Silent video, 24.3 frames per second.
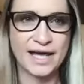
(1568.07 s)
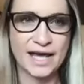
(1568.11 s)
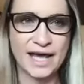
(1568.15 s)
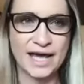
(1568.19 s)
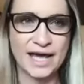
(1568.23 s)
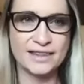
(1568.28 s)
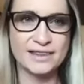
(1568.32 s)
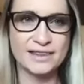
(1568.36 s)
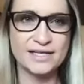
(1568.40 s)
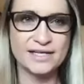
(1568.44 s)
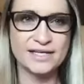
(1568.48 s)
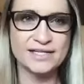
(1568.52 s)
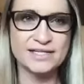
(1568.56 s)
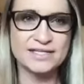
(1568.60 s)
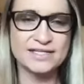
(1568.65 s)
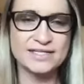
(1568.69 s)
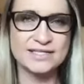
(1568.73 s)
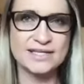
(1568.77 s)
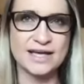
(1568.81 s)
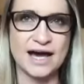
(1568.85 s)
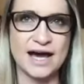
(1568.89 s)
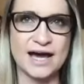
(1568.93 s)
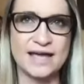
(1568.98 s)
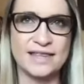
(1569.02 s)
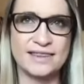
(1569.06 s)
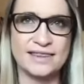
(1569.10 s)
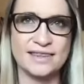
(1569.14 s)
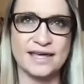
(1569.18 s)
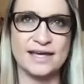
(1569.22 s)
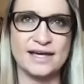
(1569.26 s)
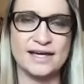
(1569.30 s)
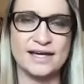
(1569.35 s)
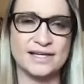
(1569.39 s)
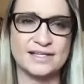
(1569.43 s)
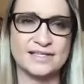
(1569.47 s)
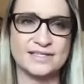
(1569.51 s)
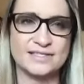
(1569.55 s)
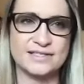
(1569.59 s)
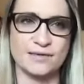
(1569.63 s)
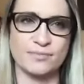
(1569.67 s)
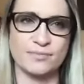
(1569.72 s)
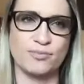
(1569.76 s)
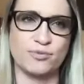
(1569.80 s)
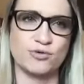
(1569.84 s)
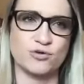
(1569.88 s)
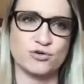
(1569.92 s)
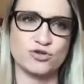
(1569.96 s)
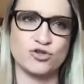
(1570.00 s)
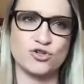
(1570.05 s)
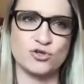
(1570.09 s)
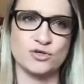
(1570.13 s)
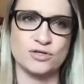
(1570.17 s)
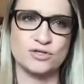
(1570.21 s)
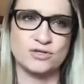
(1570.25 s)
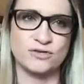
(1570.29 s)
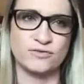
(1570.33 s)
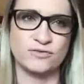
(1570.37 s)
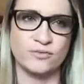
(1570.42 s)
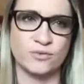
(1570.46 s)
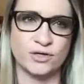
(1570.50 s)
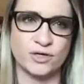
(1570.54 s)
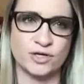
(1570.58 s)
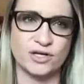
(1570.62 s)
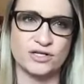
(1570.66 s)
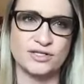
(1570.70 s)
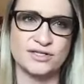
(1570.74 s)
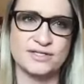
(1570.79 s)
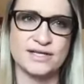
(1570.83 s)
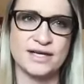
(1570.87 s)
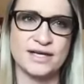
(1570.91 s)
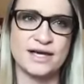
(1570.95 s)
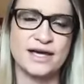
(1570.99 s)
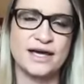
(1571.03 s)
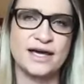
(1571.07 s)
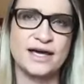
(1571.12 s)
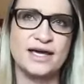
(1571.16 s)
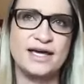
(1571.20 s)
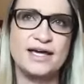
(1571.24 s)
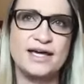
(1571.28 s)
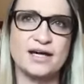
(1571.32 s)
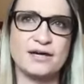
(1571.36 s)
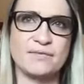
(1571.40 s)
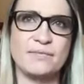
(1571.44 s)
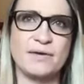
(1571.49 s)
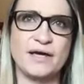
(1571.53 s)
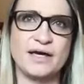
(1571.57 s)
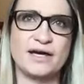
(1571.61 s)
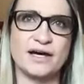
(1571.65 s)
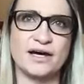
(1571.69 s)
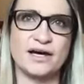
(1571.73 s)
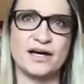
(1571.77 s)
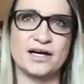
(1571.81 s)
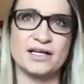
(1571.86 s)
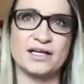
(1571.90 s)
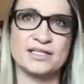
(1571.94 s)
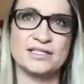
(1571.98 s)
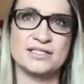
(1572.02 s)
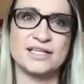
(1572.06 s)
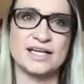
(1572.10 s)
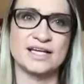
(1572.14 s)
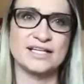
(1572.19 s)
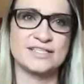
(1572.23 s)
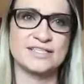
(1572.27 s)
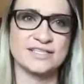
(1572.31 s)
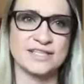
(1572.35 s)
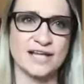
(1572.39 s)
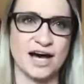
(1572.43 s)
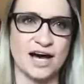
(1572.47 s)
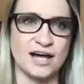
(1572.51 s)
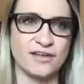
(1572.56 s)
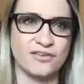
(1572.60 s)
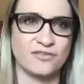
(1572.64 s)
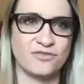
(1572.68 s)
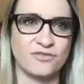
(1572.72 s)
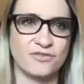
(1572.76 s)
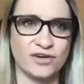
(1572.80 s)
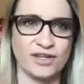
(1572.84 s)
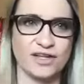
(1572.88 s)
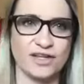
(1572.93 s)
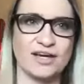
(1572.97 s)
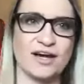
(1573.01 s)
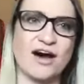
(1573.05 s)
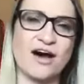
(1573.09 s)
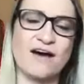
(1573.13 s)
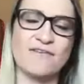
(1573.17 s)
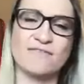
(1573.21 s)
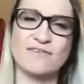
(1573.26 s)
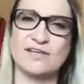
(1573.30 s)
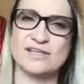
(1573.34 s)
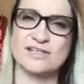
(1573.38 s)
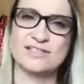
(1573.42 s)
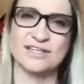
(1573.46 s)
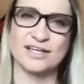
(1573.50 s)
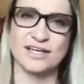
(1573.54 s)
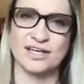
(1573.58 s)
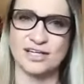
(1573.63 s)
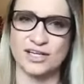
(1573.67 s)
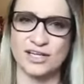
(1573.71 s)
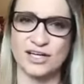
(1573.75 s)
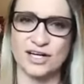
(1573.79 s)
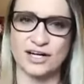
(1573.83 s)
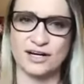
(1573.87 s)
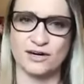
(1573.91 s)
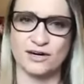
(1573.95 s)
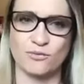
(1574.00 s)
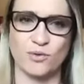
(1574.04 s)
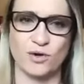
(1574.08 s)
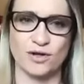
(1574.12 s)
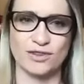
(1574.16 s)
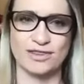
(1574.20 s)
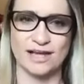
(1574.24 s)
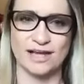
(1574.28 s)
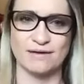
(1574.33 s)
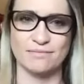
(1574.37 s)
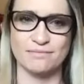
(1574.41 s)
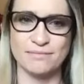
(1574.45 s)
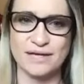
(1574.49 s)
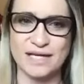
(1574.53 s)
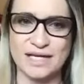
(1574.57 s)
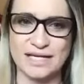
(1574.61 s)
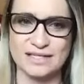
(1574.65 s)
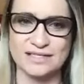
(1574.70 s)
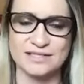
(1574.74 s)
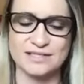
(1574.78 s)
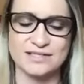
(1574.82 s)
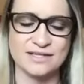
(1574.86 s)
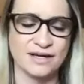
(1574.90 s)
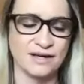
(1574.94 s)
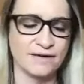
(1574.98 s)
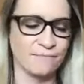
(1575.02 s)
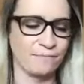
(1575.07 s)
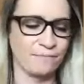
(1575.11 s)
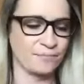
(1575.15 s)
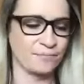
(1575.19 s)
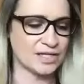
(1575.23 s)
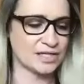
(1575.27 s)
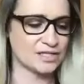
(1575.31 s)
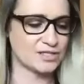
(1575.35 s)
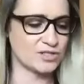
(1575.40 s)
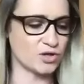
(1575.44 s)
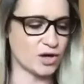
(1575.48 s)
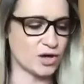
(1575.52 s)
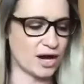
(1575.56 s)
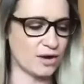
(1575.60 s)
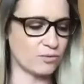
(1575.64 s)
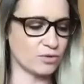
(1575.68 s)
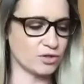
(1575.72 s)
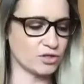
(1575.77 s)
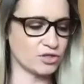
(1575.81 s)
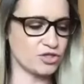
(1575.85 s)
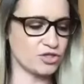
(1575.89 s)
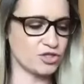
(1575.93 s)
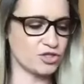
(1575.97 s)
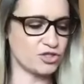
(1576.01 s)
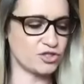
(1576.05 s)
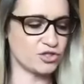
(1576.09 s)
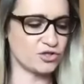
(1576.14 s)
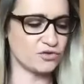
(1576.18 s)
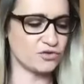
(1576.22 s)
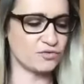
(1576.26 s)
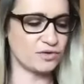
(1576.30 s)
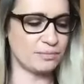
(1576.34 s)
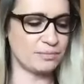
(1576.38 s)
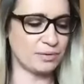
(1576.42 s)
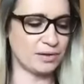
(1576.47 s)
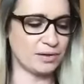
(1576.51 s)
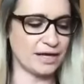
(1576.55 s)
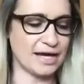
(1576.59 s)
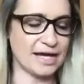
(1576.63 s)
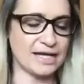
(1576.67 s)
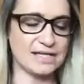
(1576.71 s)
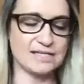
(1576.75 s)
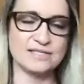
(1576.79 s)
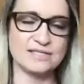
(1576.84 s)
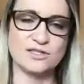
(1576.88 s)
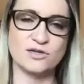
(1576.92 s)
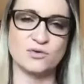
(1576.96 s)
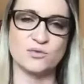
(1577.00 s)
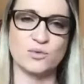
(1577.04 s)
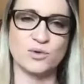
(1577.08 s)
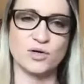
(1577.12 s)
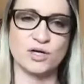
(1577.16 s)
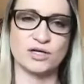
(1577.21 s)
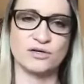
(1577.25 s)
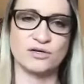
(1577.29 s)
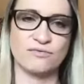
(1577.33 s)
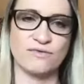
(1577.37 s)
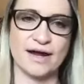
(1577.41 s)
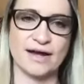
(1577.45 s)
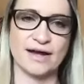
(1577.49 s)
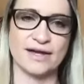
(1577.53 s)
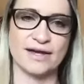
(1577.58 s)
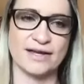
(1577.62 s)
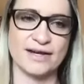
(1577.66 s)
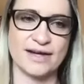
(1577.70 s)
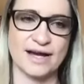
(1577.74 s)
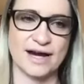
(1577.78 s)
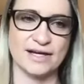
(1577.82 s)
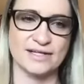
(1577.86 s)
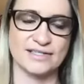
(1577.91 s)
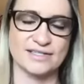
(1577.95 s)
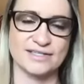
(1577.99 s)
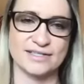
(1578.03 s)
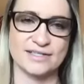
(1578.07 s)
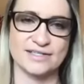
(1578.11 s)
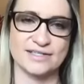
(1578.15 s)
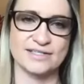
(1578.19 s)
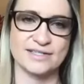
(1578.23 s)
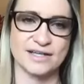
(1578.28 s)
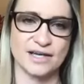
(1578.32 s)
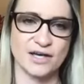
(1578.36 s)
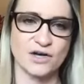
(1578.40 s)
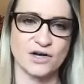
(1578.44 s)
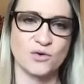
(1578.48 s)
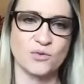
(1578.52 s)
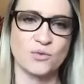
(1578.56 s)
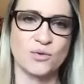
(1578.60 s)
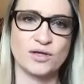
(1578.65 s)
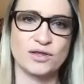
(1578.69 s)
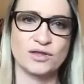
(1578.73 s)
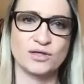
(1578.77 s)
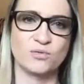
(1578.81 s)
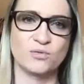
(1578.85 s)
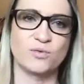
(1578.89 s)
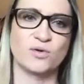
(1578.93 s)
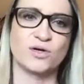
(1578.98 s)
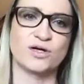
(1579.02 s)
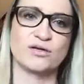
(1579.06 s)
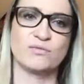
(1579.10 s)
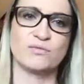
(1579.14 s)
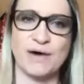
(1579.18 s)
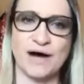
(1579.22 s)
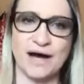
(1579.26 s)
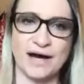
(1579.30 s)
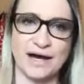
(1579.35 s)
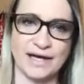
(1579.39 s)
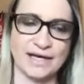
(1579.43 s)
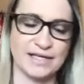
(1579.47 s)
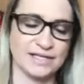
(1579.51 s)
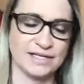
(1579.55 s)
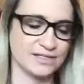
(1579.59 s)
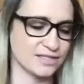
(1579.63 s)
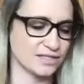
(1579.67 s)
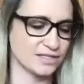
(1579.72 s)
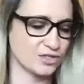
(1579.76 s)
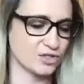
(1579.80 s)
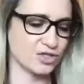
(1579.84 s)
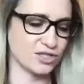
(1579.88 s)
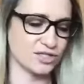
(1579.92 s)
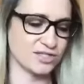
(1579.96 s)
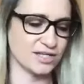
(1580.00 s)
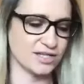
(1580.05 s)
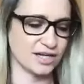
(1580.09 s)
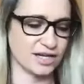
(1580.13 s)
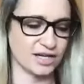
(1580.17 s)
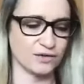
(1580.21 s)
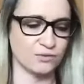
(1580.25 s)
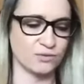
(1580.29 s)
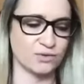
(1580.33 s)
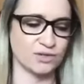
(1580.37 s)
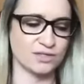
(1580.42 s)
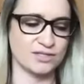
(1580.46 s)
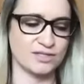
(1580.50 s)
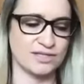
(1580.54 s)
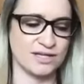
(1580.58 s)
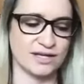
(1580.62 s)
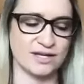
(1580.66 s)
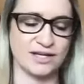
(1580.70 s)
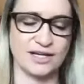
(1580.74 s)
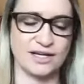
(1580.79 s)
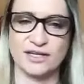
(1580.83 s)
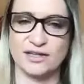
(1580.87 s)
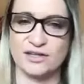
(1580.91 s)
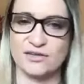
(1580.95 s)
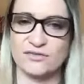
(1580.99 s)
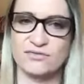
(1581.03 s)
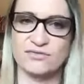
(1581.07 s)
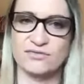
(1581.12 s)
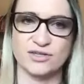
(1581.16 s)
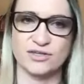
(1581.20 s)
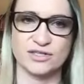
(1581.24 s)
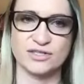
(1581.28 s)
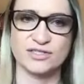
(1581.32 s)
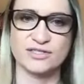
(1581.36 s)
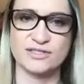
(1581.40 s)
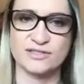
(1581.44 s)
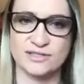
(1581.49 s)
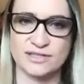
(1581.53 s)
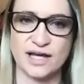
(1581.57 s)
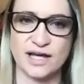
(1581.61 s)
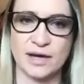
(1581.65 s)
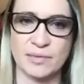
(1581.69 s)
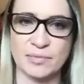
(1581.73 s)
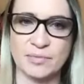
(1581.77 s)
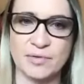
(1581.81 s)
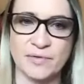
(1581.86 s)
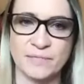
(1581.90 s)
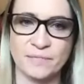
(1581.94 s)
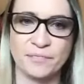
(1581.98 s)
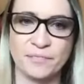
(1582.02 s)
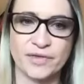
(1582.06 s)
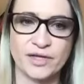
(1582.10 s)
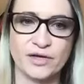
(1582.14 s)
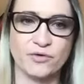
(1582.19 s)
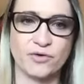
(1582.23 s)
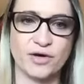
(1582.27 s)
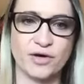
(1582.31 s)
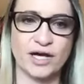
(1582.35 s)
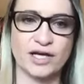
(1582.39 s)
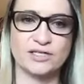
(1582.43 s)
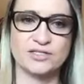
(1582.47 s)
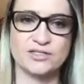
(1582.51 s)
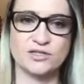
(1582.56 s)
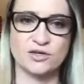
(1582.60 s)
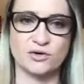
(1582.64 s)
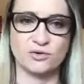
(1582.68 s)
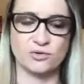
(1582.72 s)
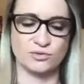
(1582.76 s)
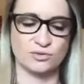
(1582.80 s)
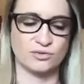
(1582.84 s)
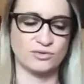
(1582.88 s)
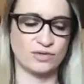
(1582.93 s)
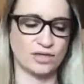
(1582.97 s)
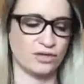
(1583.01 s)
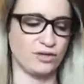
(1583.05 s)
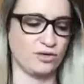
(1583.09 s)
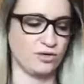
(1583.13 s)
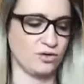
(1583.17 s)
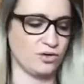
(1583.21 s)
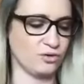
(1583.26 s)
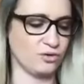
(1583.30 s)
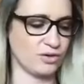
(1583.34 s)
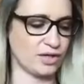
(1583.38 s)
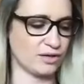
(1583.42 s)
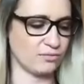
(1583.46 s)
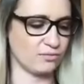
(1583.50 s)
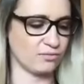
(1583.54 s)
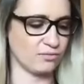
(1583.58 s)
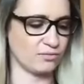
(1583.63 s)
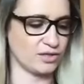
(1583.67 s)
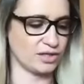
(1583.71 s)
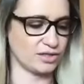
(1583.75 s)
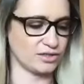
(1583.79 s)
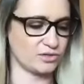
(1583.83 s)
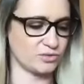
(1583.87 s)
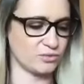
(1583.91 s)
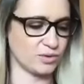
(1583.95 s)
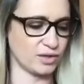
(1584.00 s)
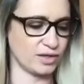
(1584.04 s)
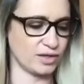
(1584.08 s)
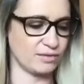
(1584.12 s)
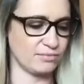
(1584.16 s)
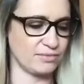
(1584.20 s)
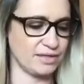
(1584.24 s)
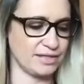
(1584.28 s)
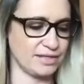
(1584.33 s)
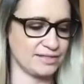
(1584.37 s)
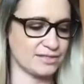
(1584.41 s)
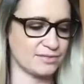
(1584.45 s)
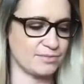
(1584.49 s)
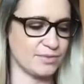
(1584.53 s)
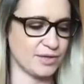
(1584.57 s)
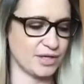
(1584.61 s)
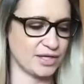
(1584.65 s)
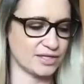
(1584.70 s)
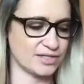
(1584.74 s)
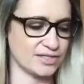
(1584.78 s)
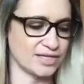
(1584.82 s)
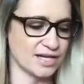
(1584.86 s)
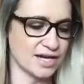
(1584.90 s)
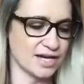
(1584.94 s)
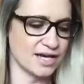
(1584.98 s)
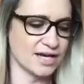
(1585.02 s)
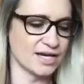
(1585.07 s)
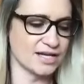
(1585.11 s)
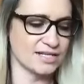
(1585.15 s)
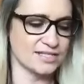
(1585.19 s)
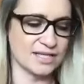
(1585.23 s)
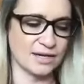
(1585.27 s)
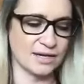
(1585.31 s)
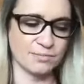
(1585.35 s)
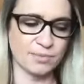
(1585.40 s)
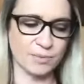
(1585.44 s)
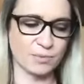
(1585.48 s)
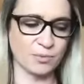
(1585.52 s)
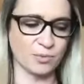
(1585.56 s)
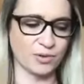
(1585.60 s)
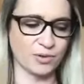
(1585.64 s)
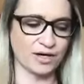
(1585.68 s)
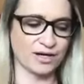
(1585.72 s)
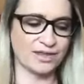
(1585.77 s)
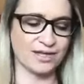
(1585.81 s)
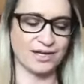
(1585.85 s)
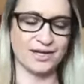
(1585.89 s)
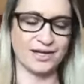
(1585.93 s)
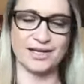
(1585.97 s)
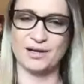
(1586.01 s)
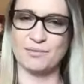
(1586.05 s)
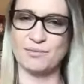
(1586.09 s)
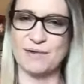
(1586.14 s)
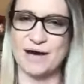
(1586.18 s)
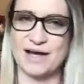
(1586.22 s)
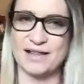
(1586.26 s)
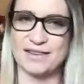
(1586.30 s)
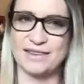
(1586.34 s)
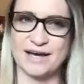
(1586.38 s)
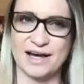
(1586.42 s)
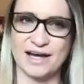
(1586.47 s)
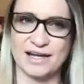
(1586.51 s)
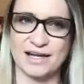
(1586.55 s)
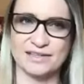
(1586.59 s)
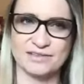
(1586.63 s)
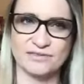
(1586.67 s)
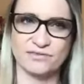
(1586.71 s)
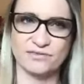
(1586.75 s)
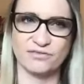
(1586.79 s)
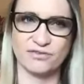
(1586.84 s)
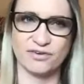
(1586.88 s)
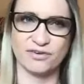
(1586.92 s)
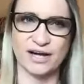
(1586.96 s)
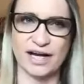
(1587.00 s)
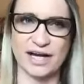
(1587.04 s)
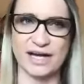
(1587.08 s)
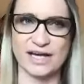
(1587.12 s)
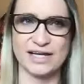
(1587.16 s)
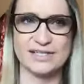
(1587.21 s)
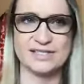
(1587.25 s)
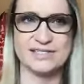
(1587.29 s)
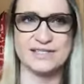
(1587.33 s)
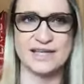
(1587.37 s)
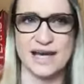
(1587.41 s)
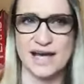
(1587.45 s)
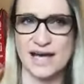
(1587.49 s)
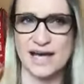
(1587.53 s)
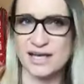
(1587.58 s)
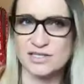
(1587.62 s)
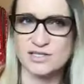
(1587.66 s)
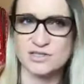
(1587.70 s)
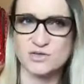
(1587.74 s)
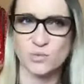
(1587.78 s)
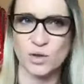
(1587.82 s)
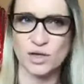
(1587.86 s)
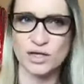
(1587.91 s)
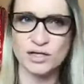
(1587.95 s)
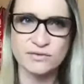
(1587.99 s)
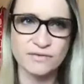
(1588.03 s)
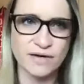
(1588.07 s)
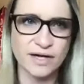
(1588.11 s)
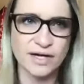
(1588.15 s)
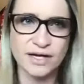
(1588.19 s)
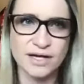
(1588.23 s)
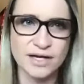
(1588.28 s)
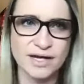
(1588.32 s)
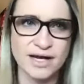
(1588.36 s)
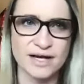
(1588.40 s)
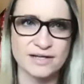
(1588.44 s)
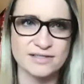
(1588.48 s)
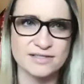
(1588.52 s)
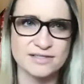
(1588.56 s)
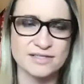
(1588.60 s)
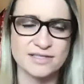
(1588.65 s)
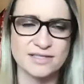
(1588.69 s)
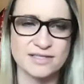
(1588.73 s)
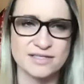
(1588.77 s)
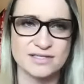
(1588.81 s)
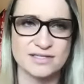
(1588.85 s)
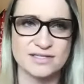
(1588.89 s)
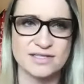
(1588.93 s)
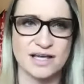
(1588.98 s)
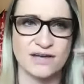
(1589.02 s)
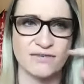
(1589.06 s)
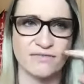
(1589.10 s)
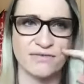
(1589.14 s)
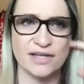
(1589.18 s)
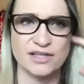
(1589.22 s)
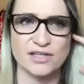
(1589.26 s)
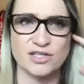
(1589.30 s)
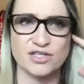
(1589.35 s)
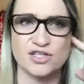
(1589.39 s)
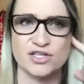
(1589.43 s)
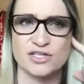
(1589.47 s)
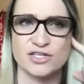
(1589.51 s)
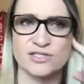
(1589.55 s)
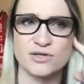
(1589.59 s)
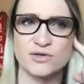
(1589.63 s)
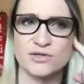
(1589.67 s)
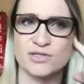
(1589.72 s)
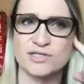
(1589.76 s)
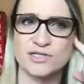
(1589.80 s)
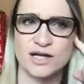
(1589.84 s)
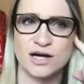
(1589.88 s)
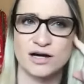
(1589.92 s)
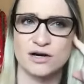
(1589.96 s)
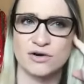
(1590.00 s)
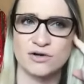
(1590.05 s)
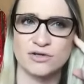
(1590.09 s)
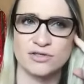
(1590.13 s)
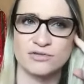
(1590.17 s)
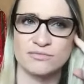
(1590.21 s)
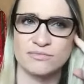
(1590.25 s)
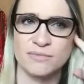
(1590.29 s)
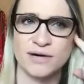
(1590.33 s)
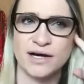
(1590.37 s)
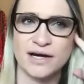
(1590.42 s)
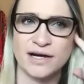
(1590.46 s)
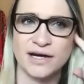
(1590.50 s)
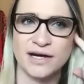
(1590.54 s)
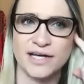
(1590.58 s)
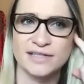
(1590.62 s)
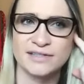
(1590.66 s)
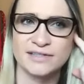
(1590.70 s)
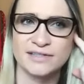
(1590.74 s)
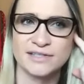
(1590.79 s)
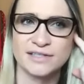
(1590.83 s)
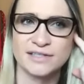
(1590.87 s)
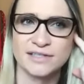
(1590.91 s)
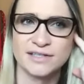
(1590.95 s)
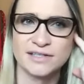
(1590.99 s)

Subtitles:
And this, I think, is a poor choice of words here because it's not really obviously clear what that means. So I want you to replace the word recognizes with the word binds, just like it was done in the first step. Okay, so that you know that that's what it means, because some people are thinking about that phrase as, well, it recognizes it's a self-antigen, so it's not going to bind.